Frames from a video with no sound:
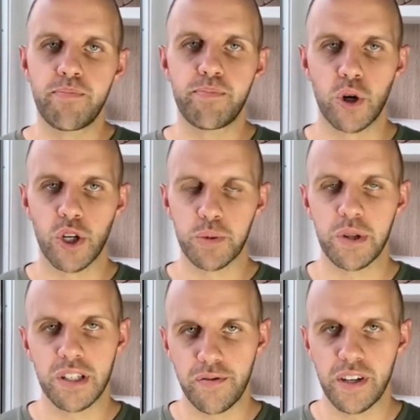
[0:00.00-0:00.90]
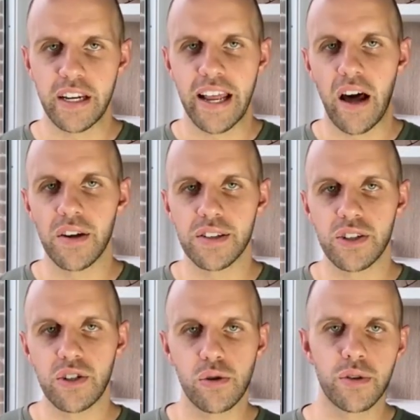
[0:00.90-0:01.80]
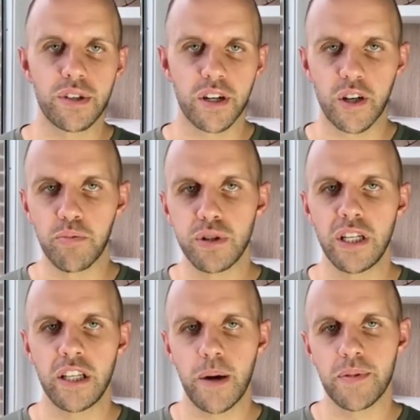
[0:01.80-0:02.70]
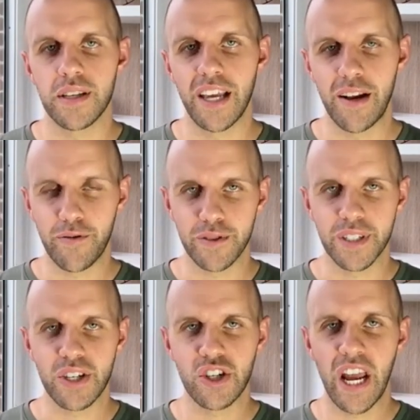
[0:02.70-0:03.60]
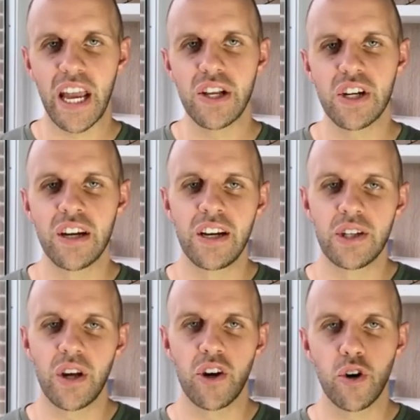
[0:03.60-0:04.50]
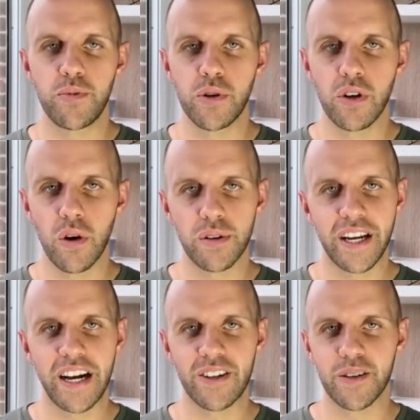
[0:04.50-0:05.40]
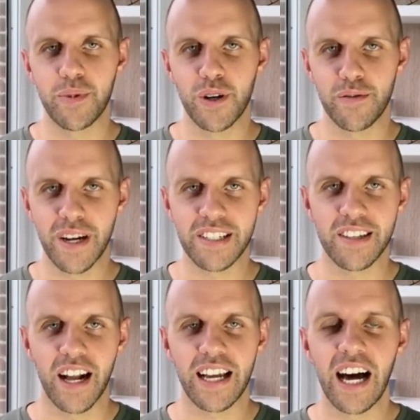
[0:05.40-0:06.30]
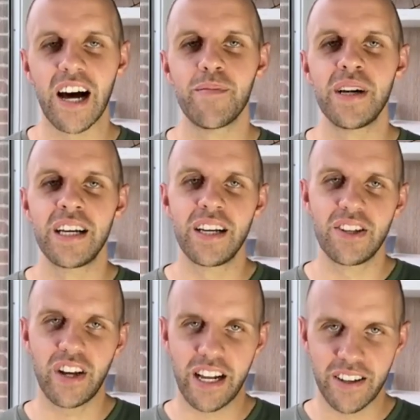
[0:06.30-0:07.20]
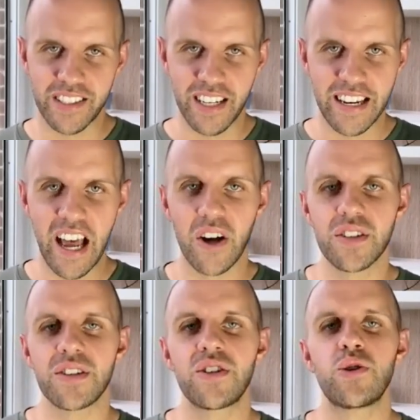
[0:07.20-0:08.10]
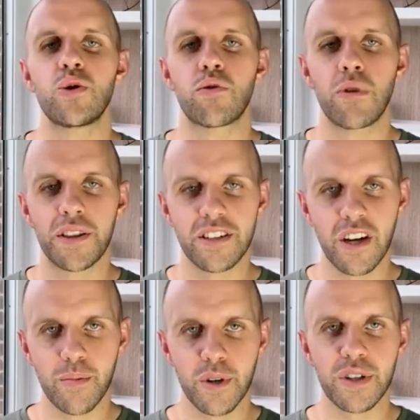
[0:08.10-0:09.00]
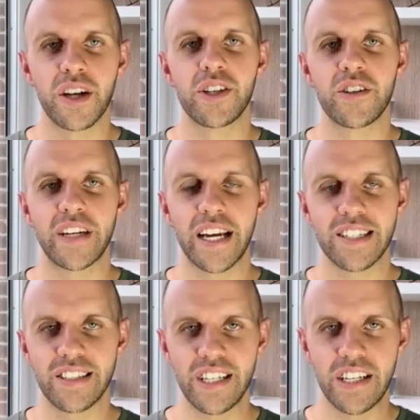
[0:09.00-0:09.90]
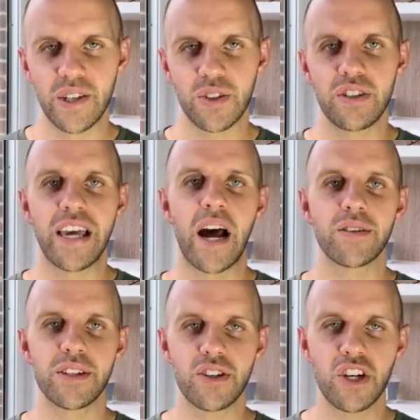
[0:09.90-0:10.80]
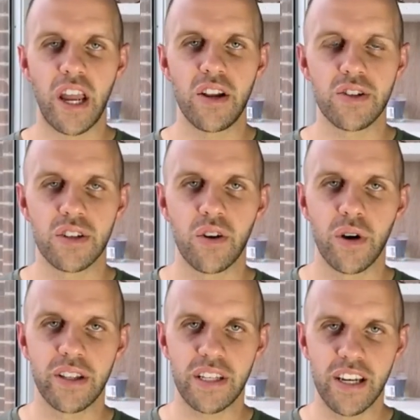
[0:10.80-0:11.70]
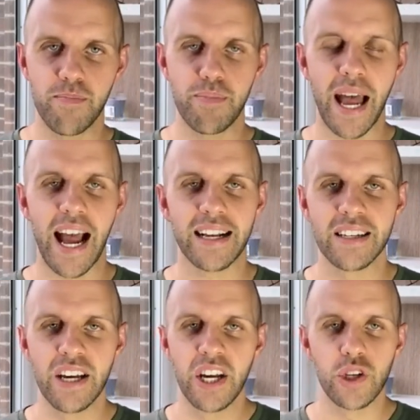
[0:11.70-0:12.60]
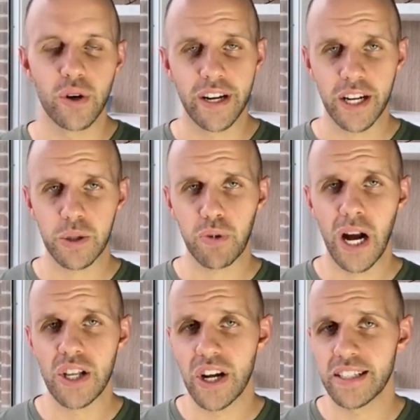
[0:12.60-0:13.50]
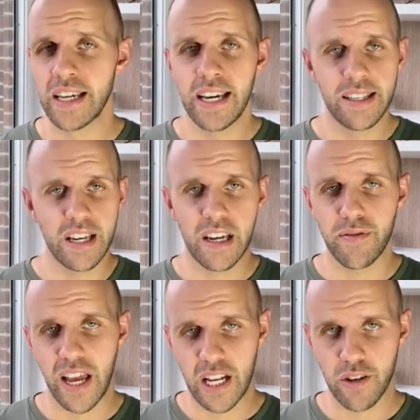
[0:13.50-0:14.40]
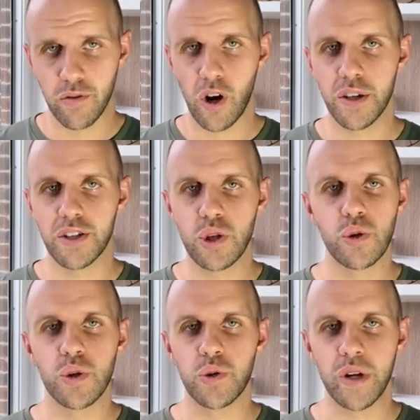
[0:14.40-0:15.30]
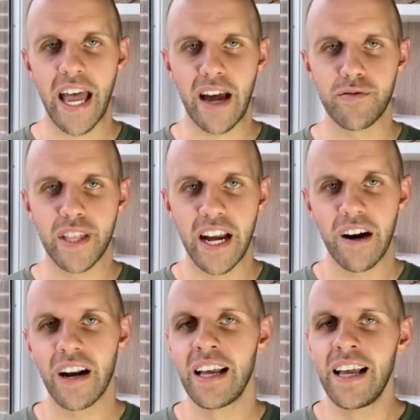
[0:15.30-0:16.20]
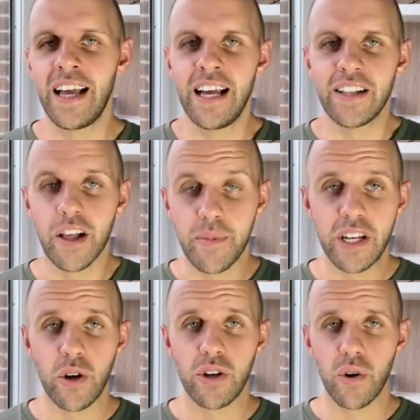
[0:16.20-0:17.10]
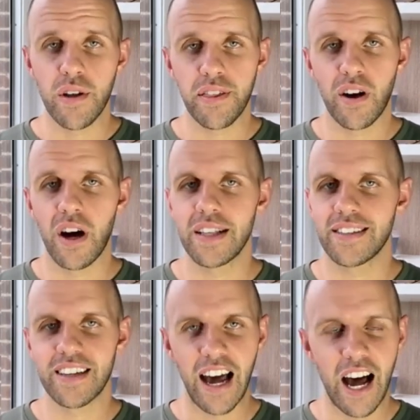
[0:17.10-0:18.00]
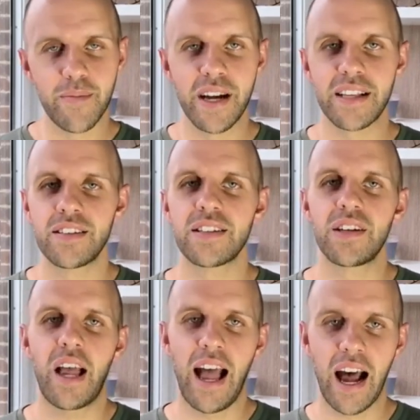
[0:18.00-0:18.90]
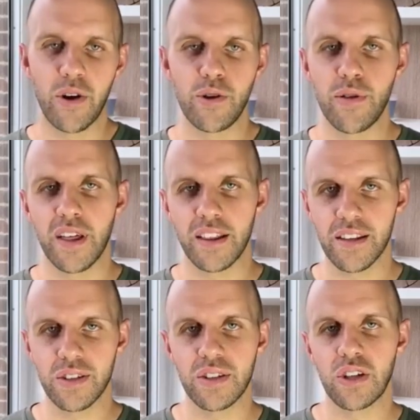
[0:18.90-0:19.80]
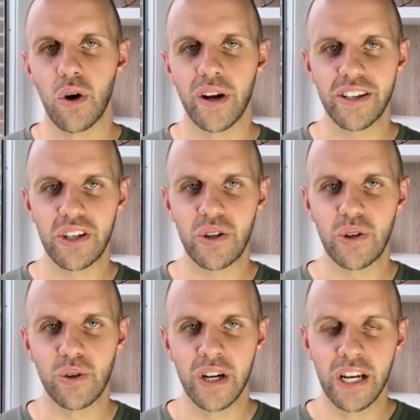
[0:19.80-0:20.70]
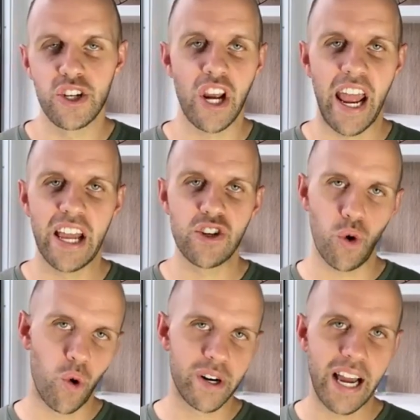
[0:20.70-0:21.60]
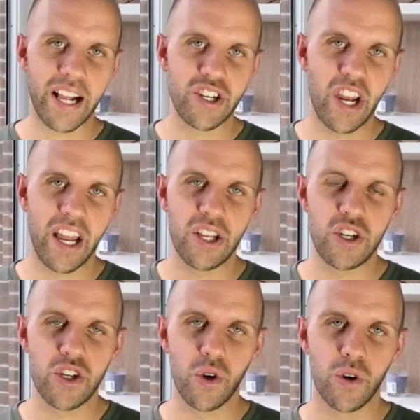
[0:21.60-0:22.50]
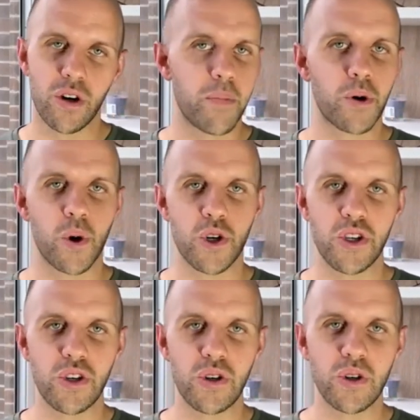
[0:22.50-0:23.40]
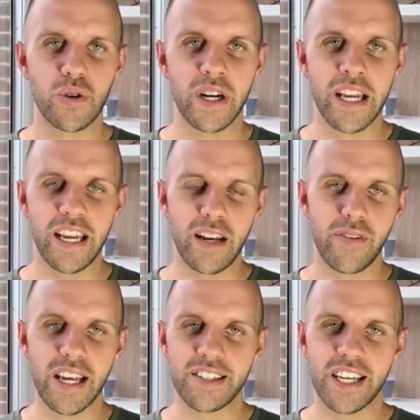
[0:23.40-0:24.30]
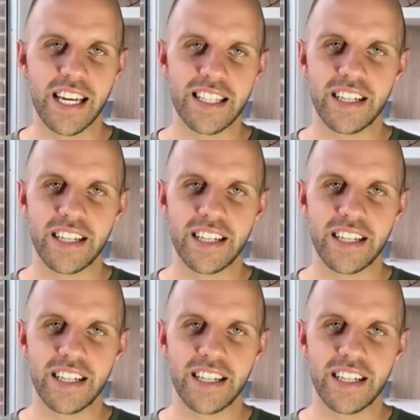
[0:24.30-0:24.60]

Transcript: BRRRR-specific analysis tools that are completely up to date for this change. So I hope you go there to BRRRRinvest.com, check out the analysis tool, run the numbers on your next deal, see how this change is going to impact your next project. Take advantage of all the tools we have there. Let me know your thoughts, comments, how you think this is going to change or not change your approach to investing in the